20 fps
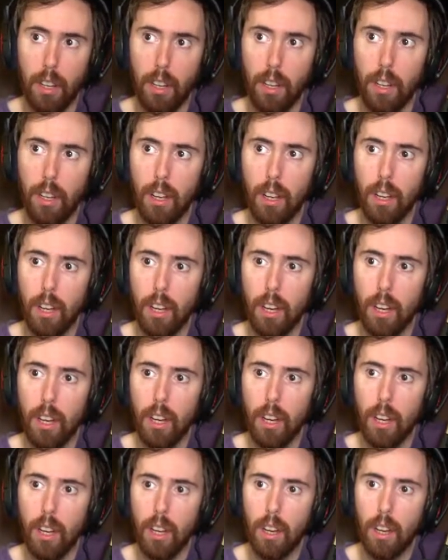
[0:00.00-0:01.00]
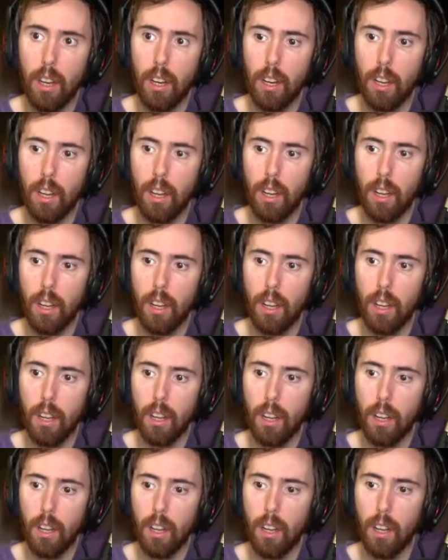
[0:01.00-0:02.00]

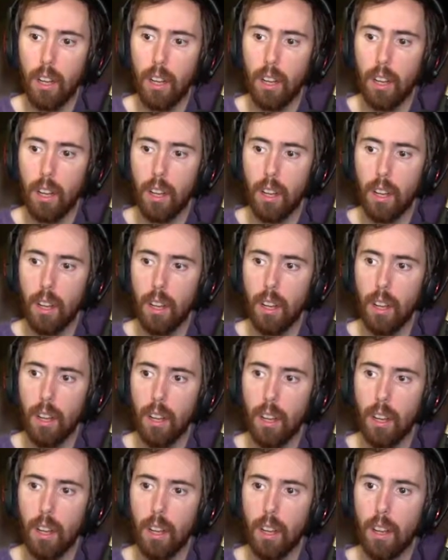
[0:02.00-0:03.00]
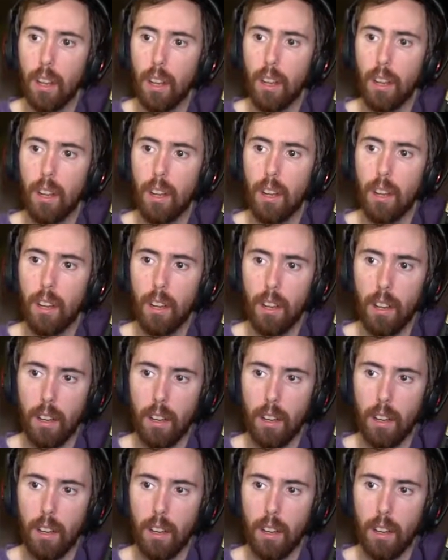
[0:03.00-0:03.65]
[no speech]